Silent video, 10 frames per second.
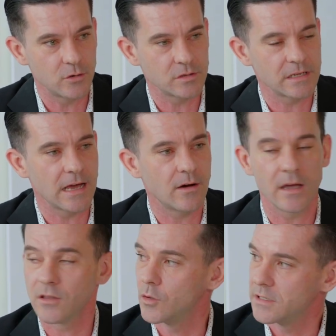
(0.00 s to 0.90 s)
who's now
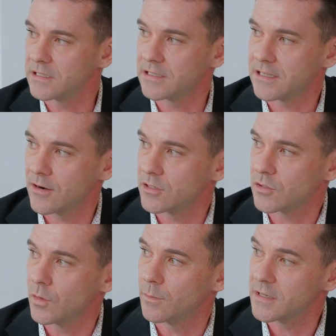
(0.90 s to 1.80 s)
at UBC Sauer
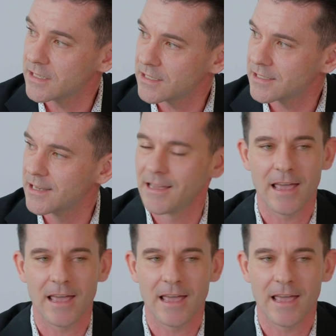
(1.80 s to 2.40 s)
School of Business.